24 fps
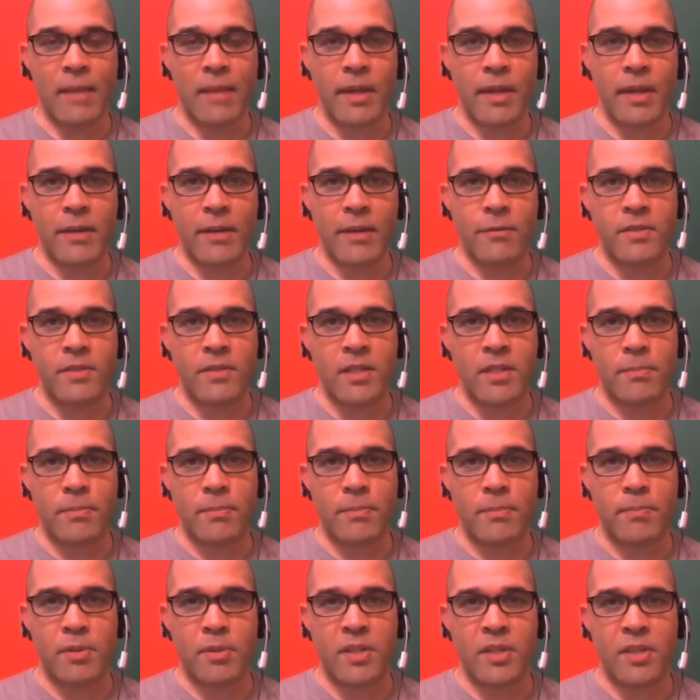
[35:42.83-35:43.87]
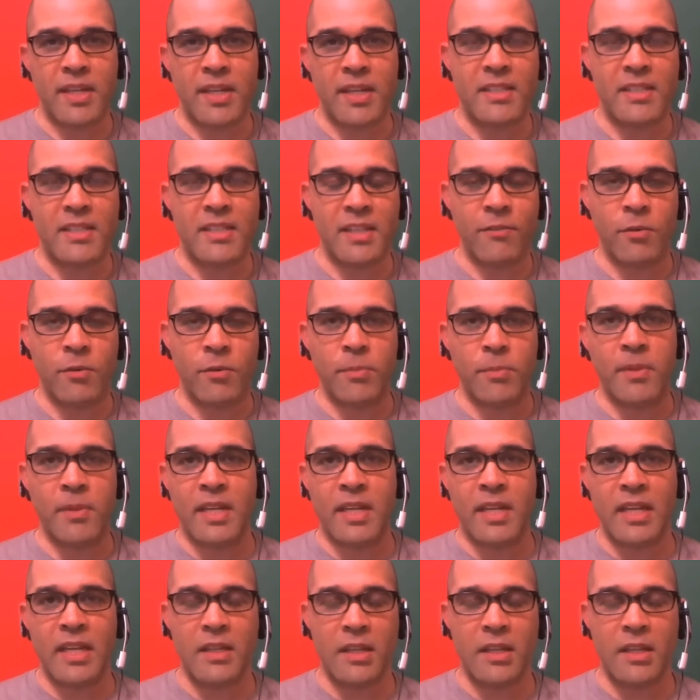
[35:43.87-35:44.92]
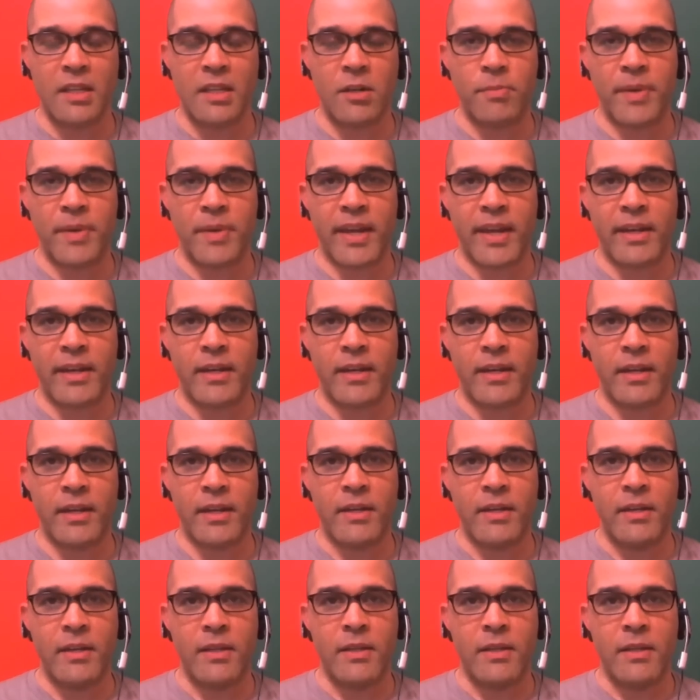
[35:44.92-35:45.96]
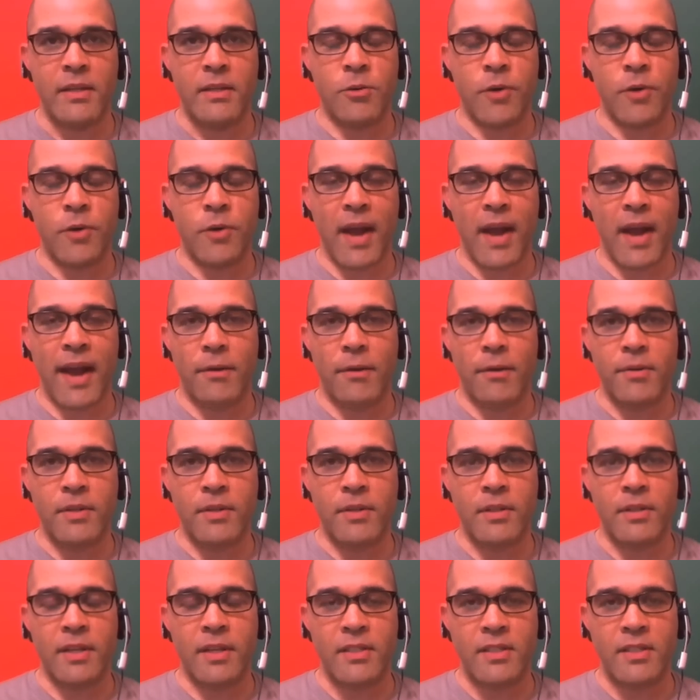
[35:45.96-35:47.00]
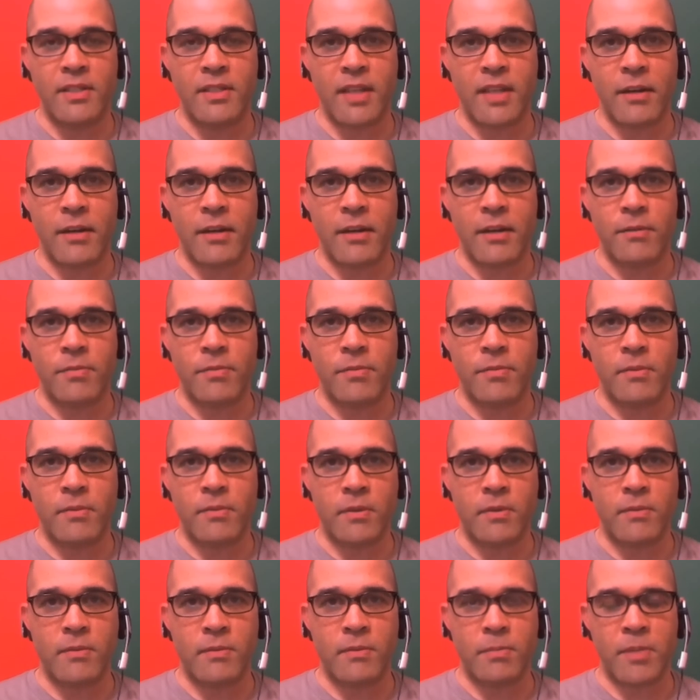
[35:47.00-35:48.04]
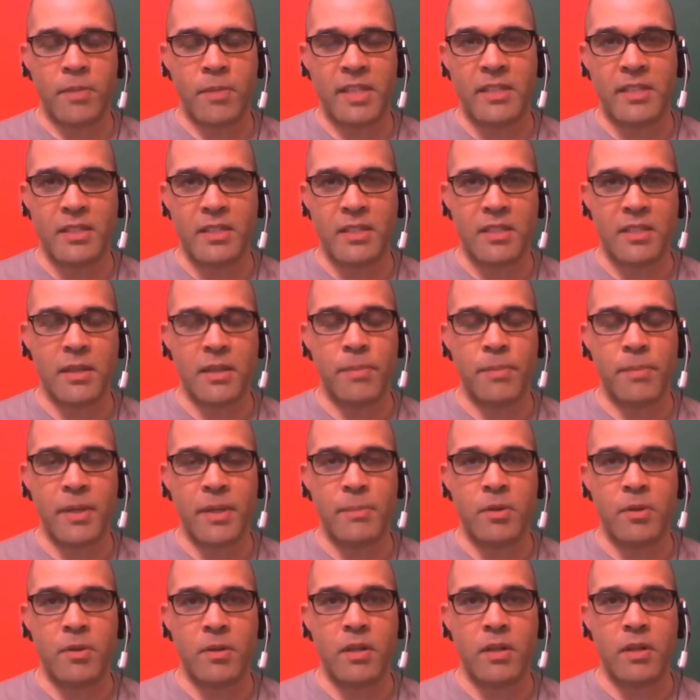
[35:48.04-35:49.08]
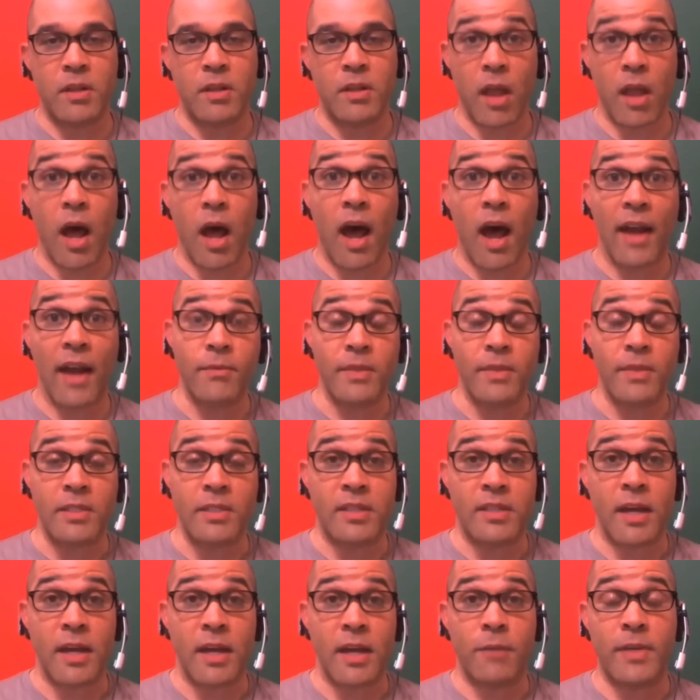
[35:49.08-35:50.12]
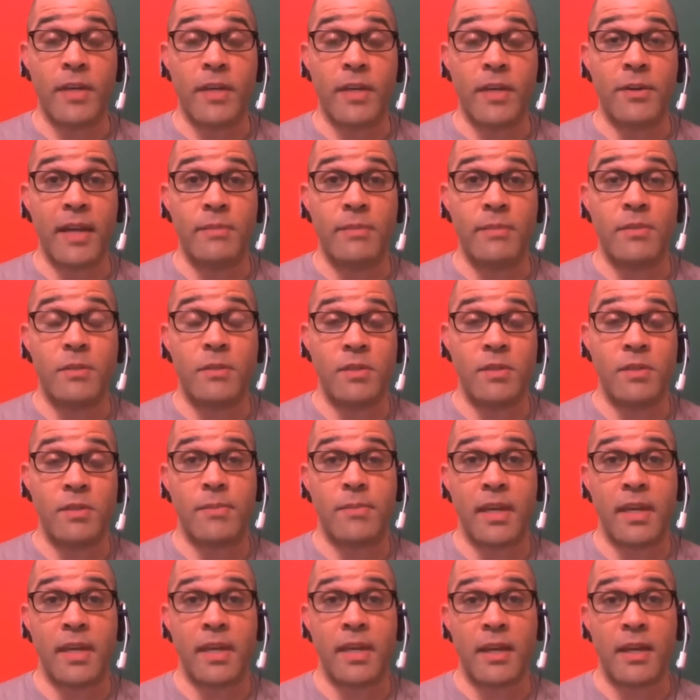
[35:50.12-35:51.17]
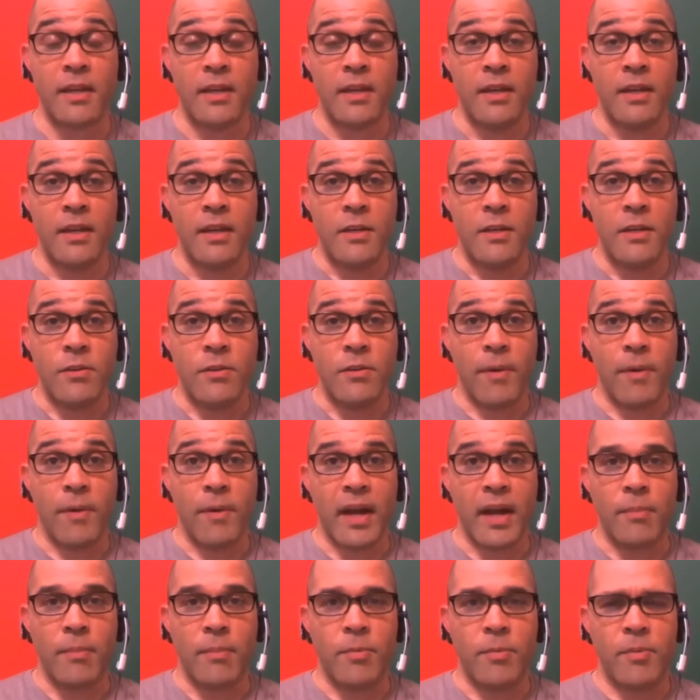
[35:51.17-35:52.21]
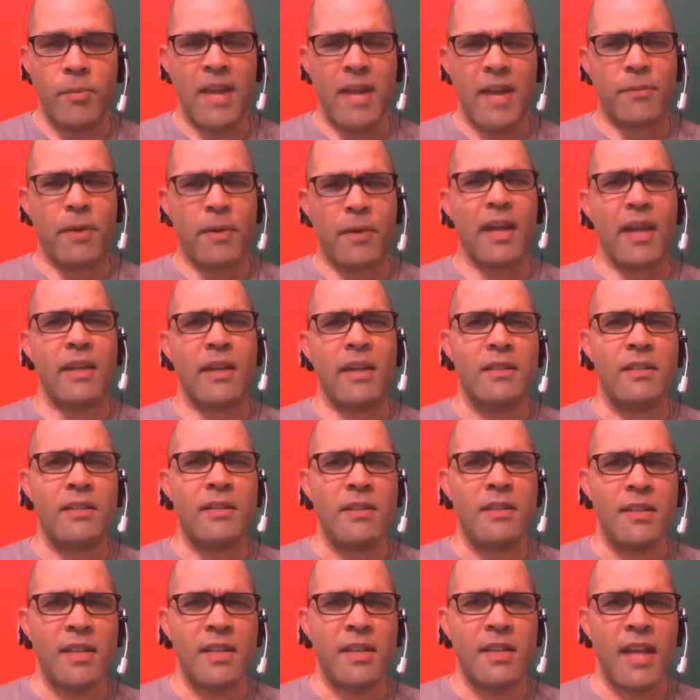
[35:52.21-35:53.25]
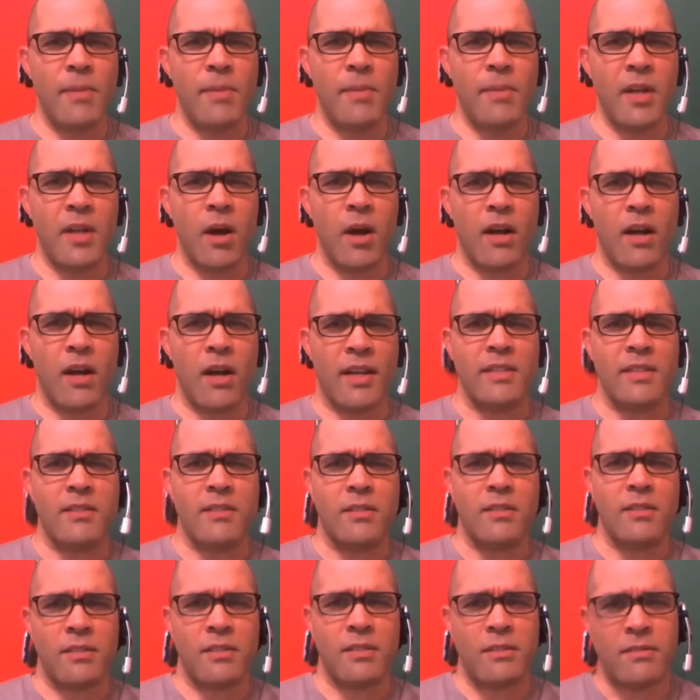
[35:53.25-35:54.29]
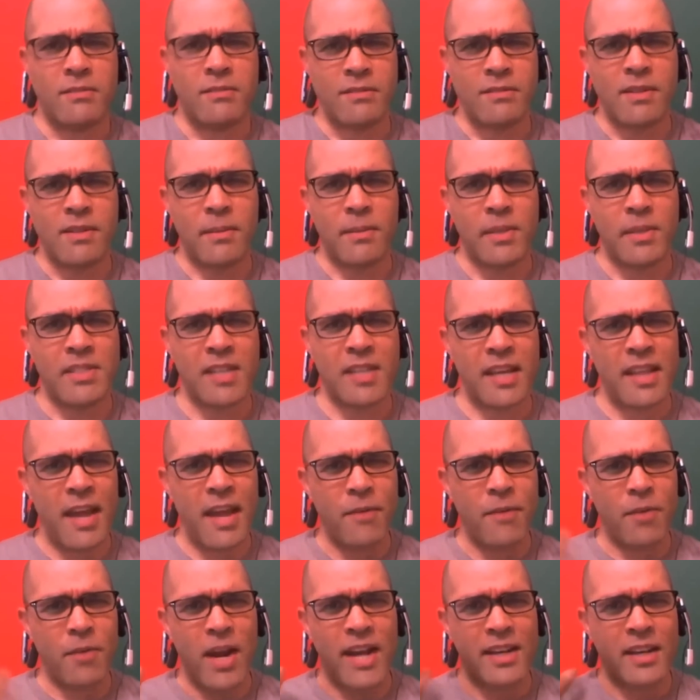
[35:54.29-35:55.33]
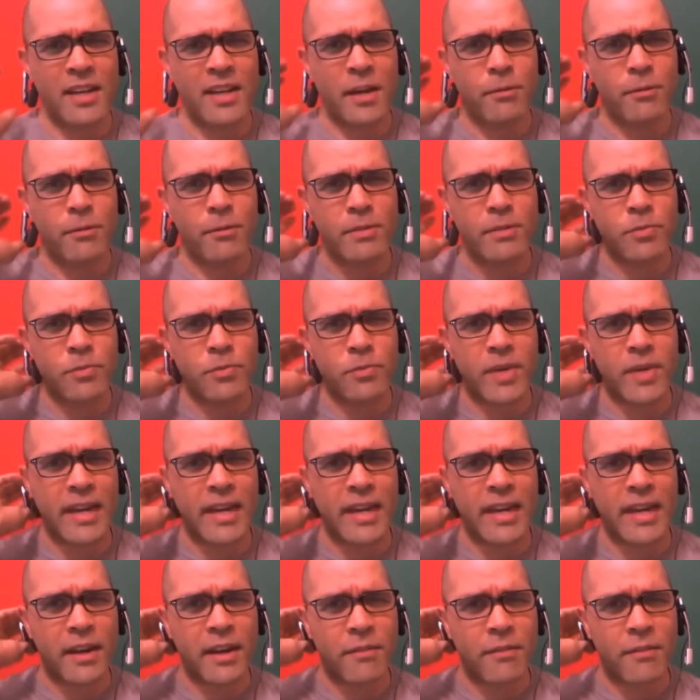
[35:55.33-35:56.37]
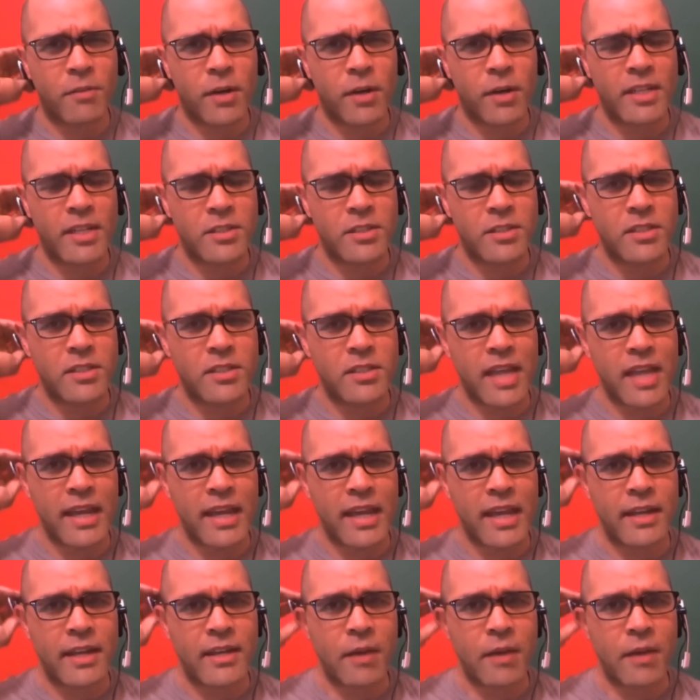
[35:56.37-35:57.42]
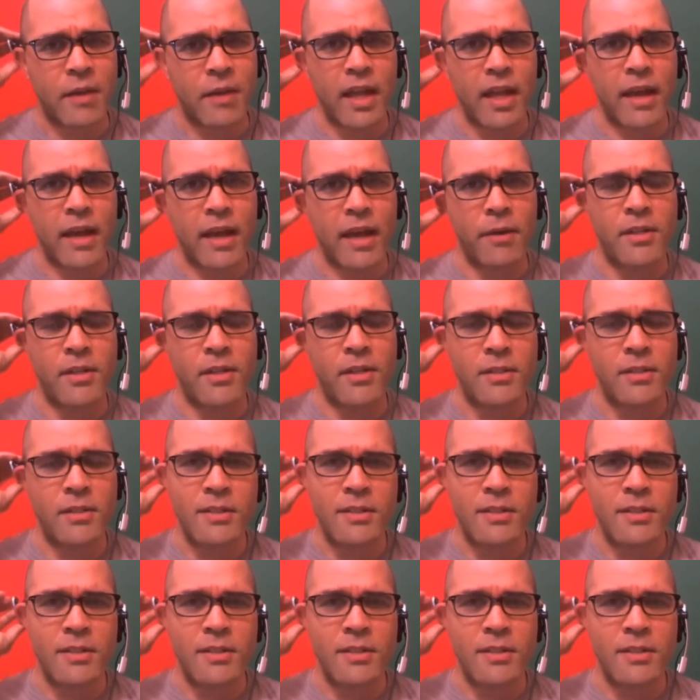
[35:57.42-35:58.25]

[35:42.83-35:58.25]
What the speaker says: aiming to please everybody a little bit crowd instead of pleasing some people a lot, which is how video games used to be growing up. But anyway, Aban Hawkins. Am I saying that right? I always read it. I never actually say it out loud.